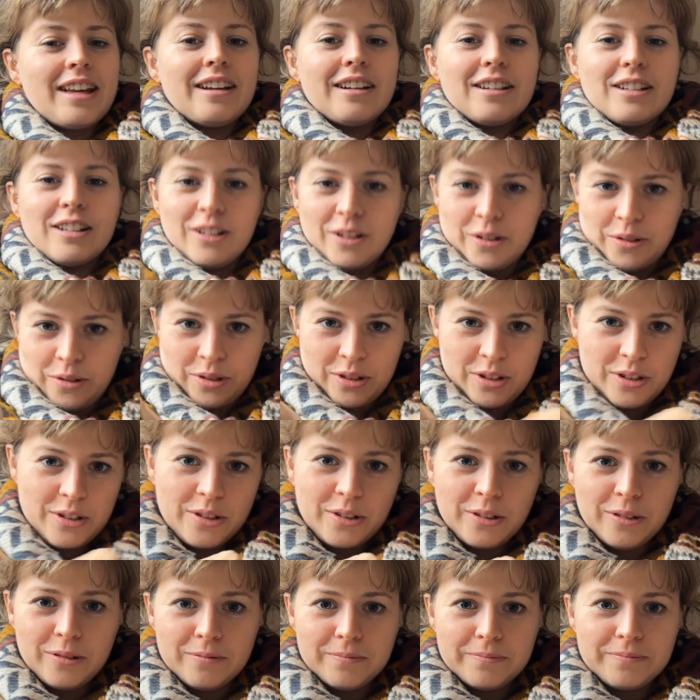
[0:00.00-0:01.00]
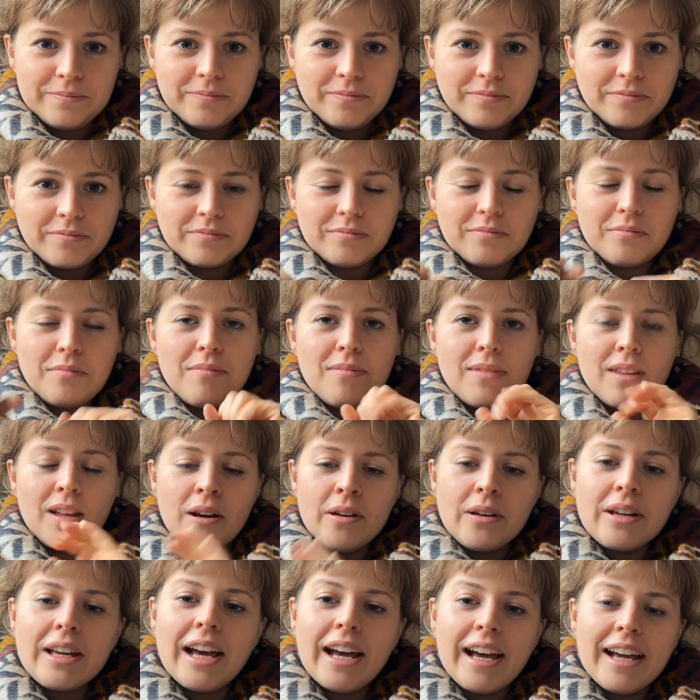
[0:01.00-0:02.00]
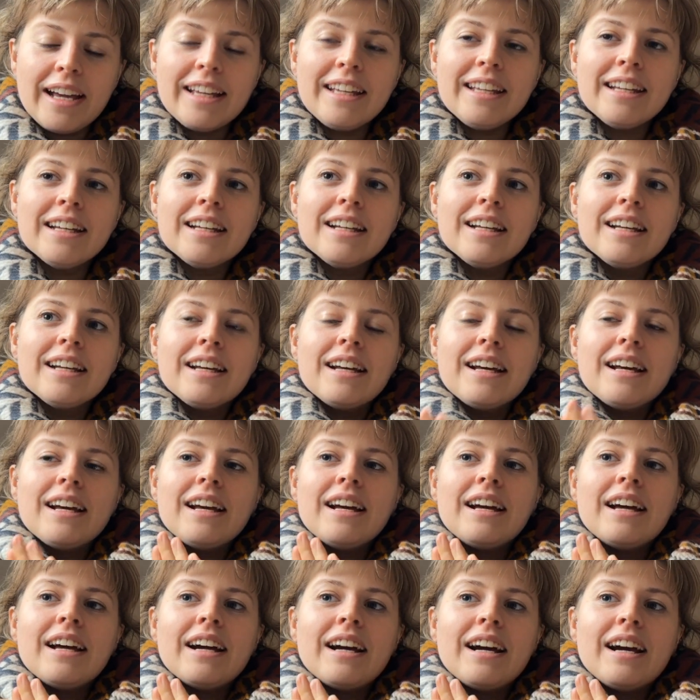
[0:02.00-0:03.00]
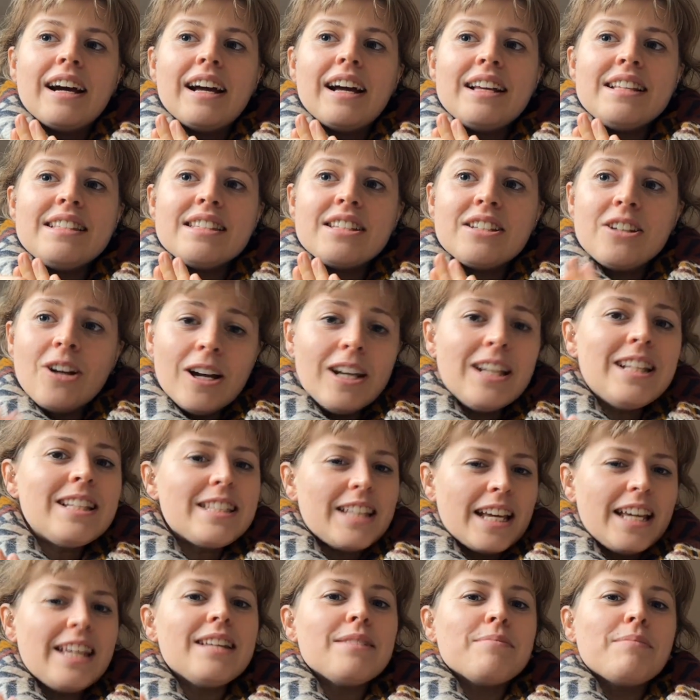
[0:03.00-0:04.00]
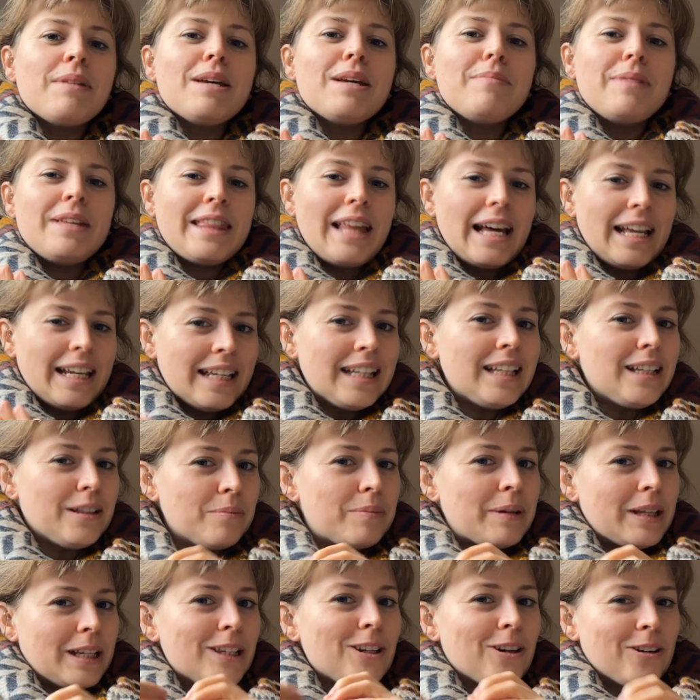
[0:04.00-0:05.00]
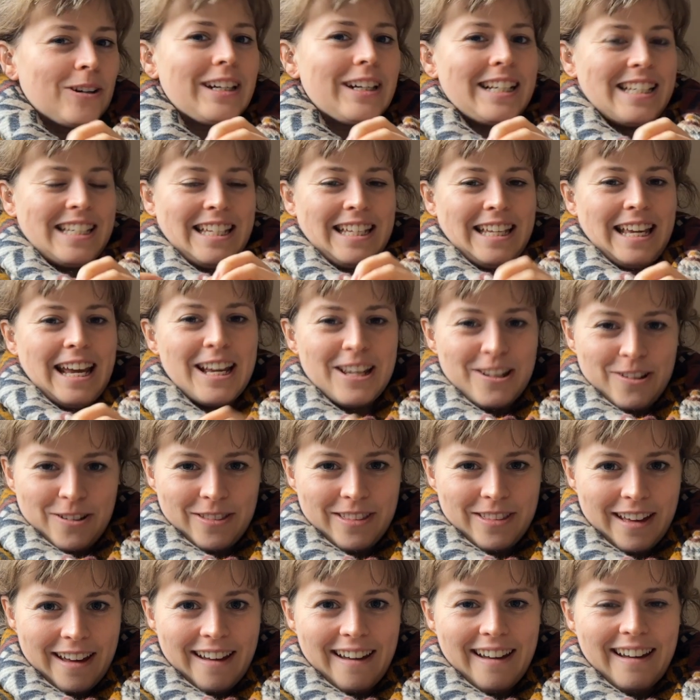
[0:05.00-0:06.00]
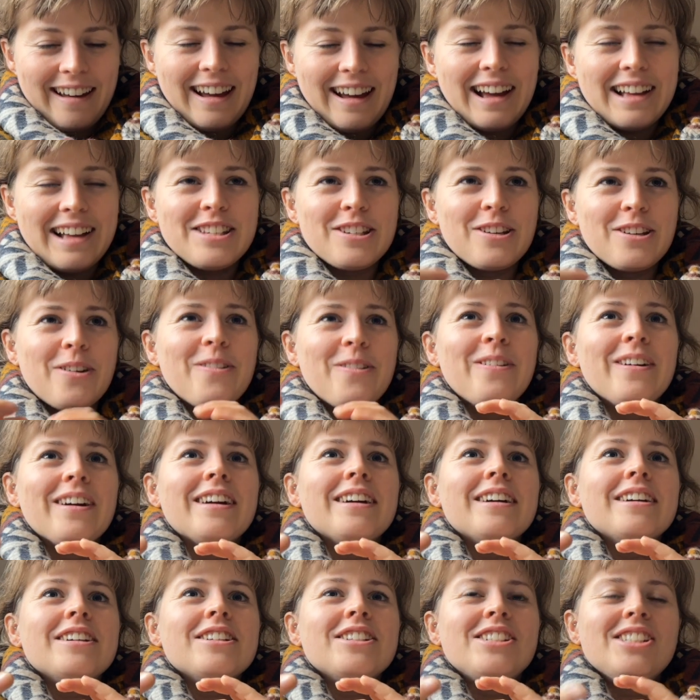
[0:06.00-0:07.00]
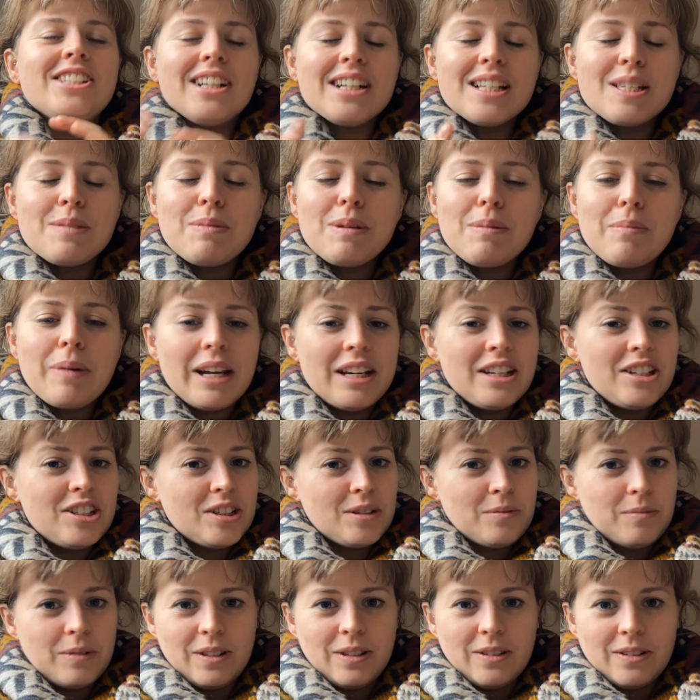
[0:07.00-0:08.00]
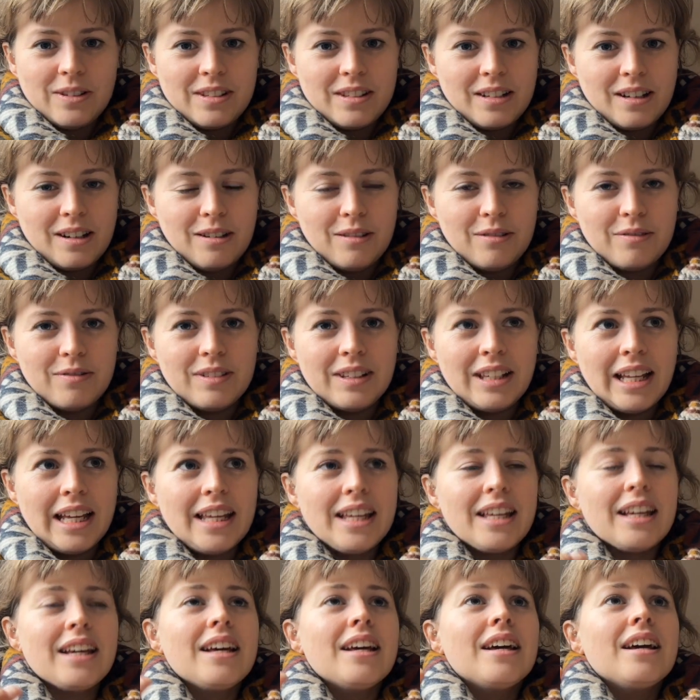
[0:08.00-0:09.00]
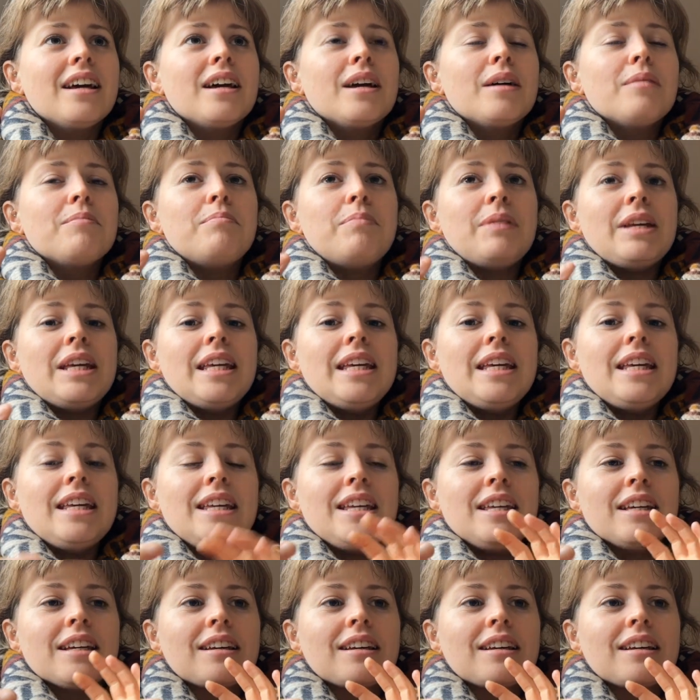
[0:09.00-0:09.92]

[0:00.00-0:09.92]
close to. Okay, it's going to take maybe that little bit longer to get you there. So just be patient with yourself. Like, be